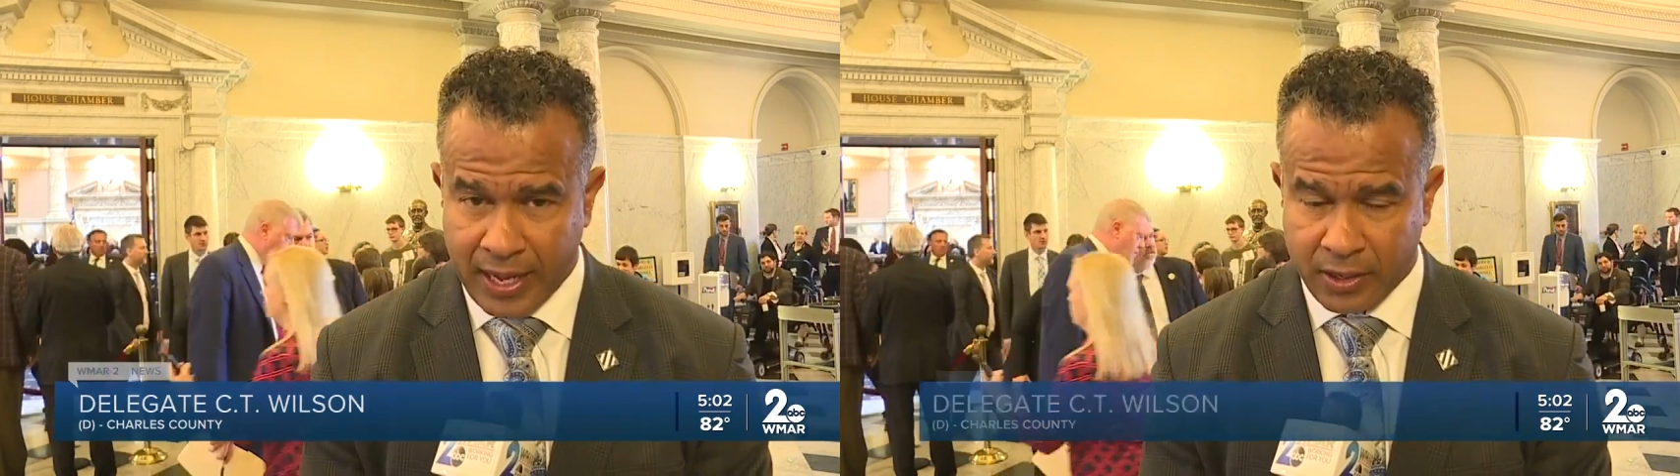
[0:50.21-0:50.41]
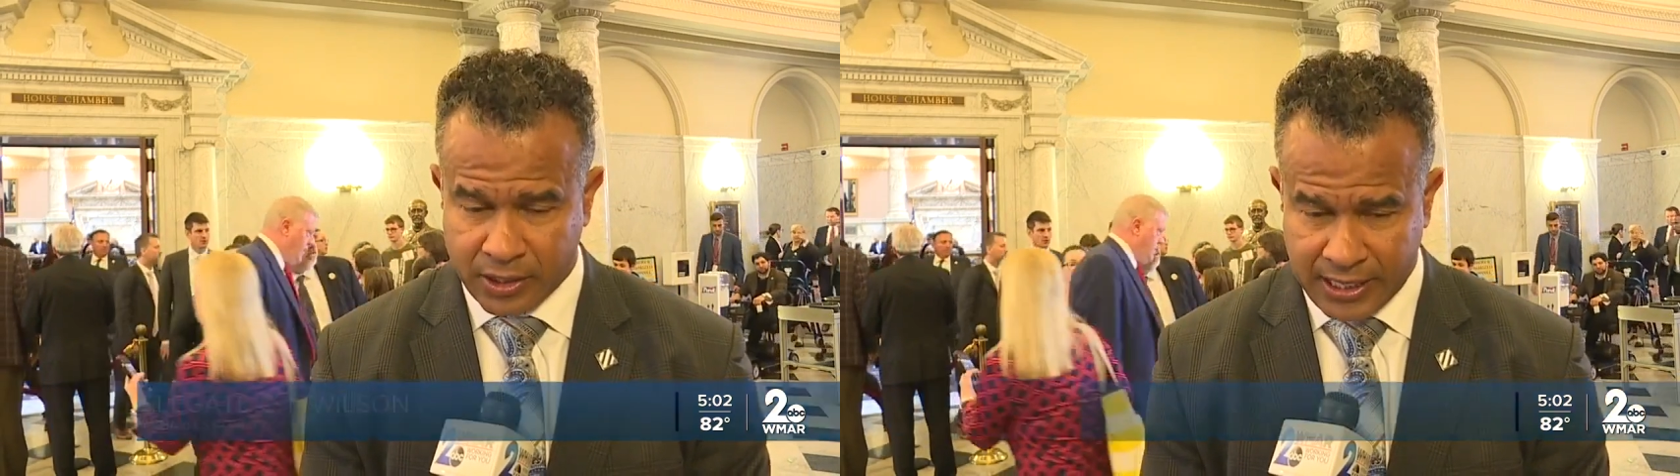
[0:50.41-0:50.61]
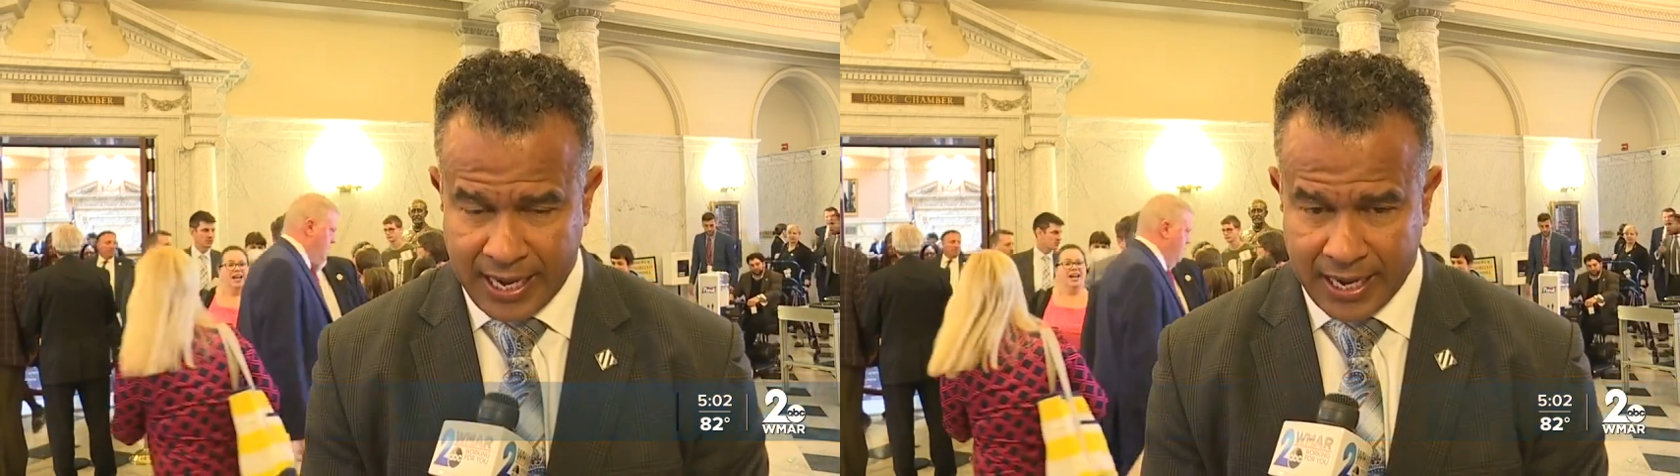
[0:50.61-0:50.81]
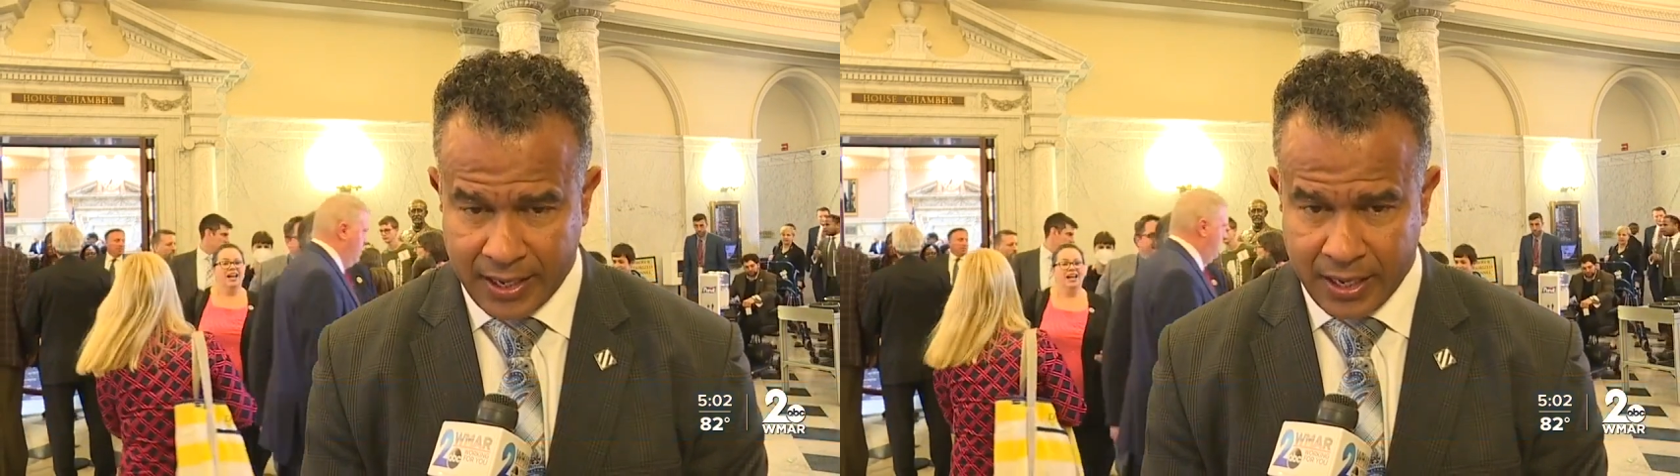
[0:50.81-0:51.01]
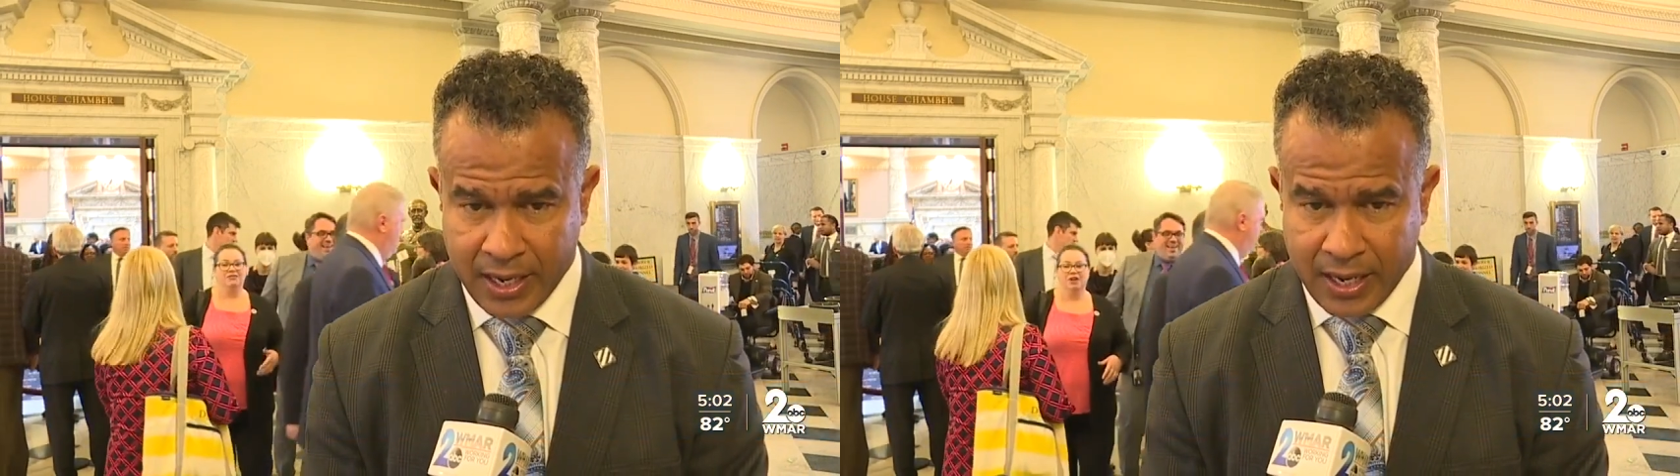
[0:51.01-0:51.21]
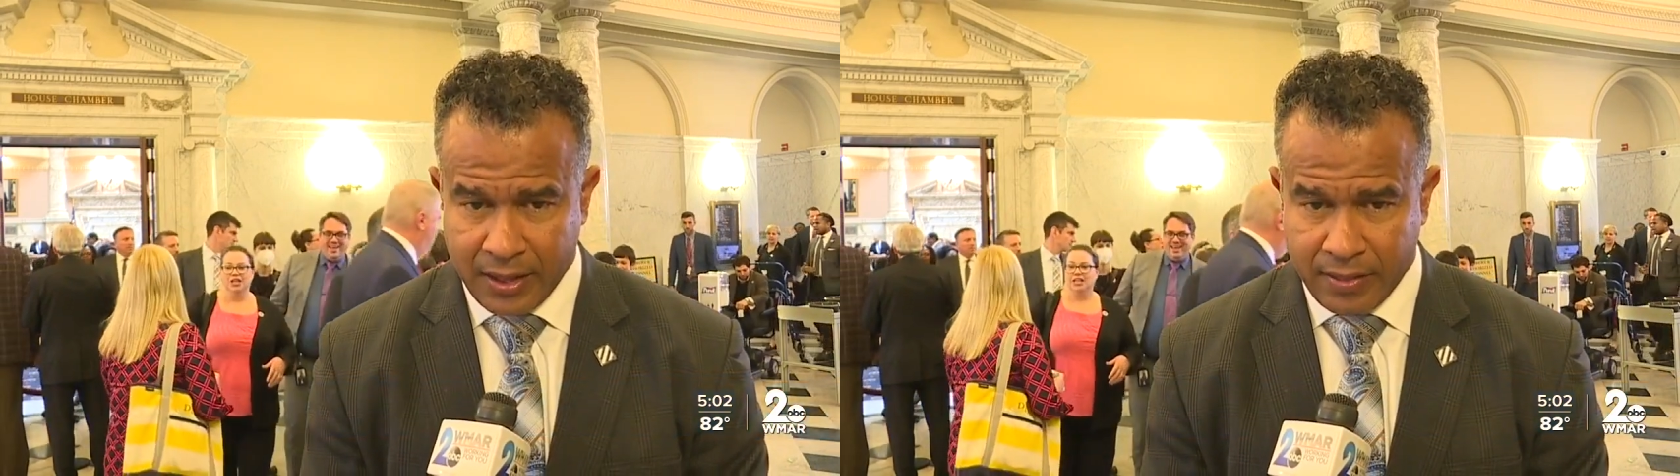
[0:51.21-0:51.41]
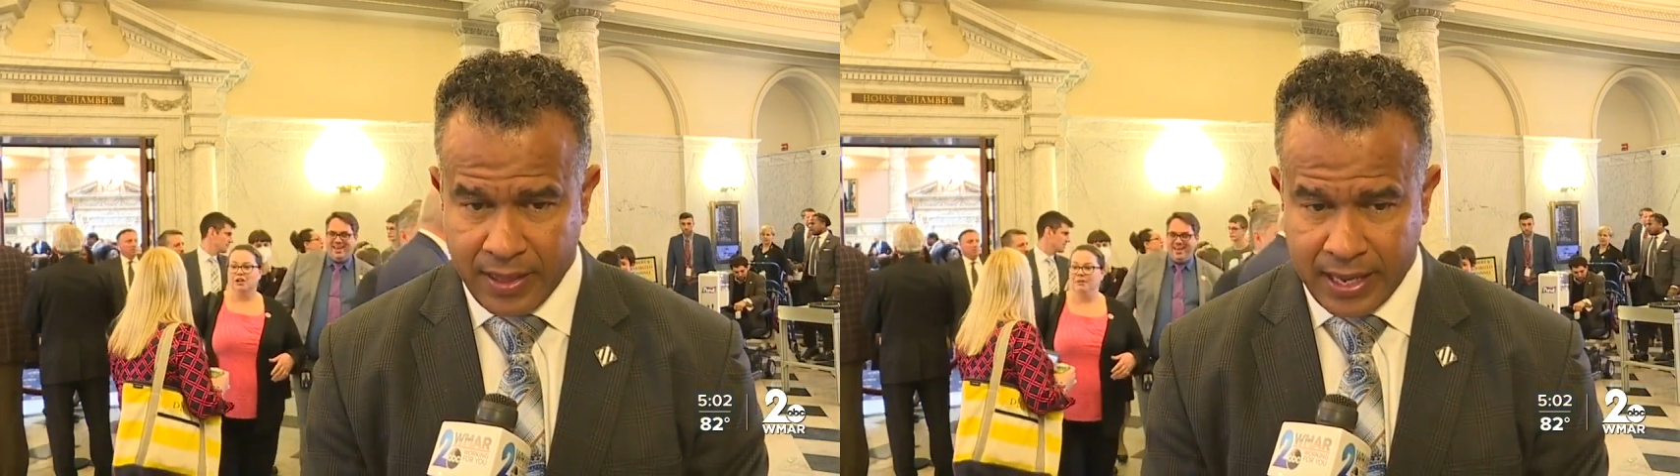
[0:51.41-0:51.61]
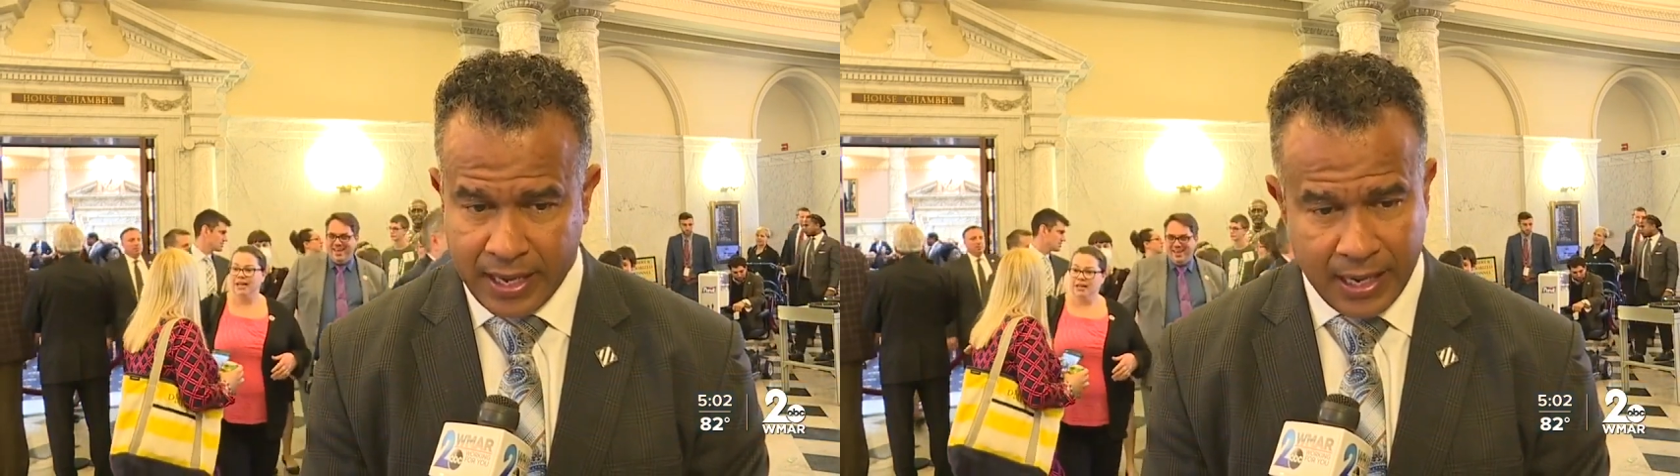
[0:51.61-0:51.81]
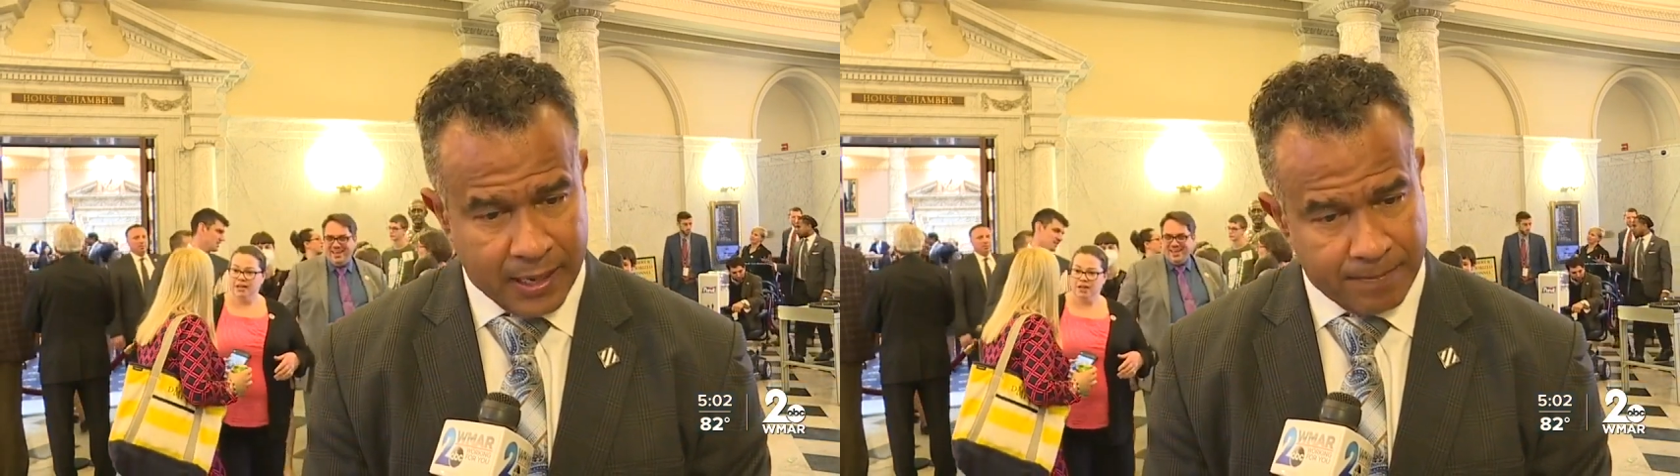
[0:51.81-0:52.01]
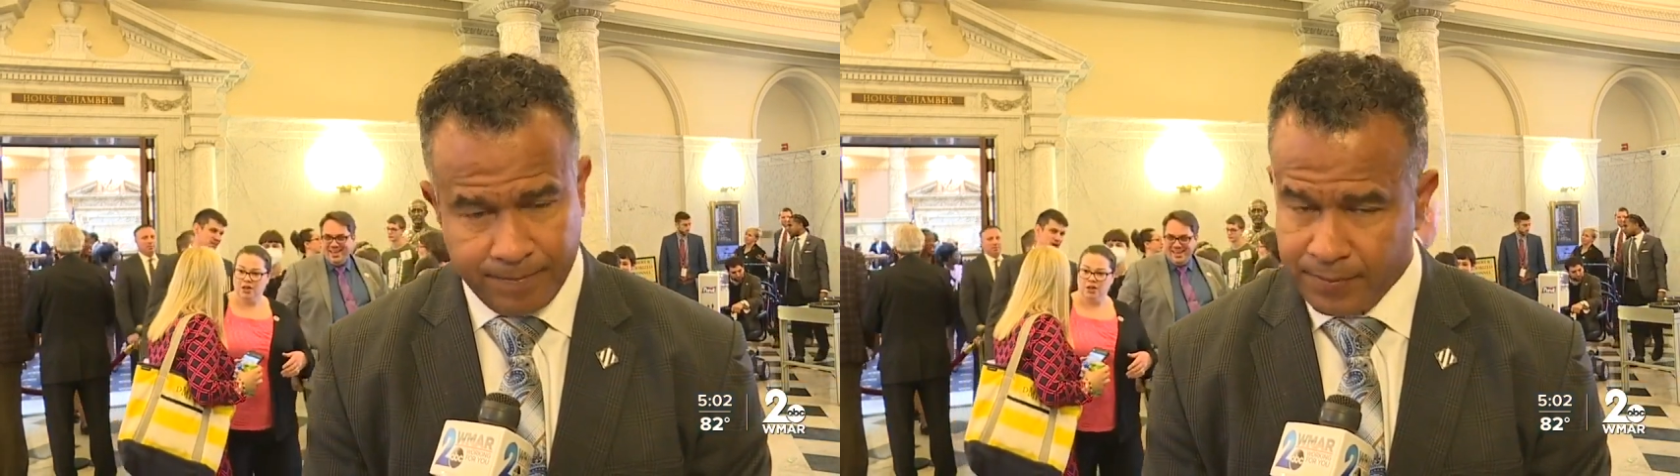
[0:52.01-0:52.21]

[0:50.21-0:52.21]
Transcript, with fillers: understand that um,